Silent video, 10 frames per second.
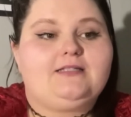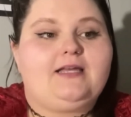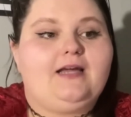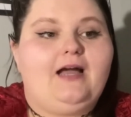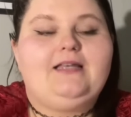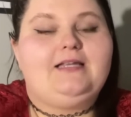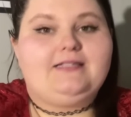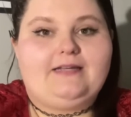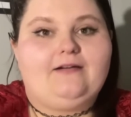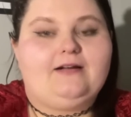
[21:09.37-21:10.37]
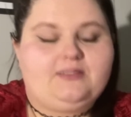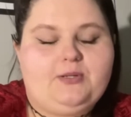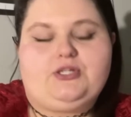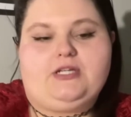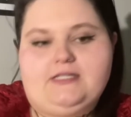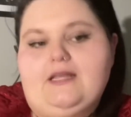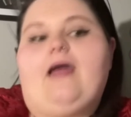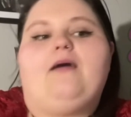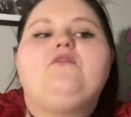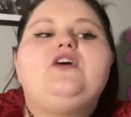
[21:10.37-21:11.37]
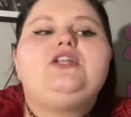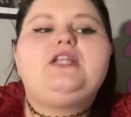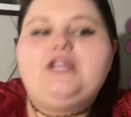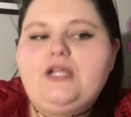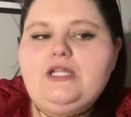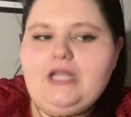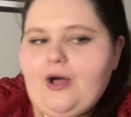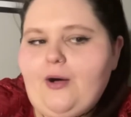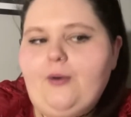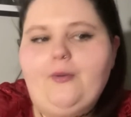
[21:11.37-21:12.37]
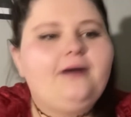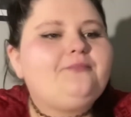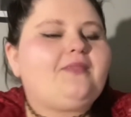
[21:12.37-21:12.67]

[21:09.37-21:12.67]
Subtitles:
Like, I need to hear it, especially today. I'm feeling a little low.